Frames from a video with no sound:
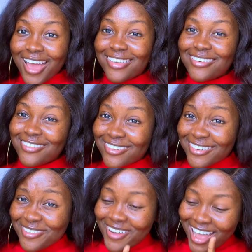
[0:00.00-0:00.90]
You know
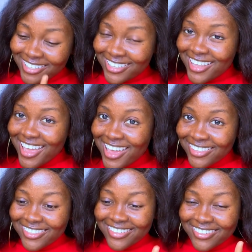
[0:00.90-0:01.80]
the way to the
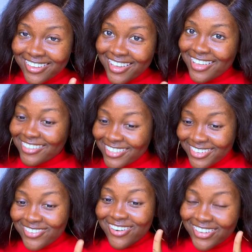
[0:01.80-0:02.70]
internet,
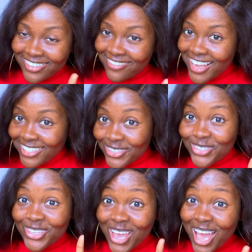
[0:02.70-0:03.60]
you know the way to
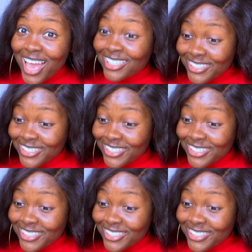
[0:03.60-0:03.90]
search.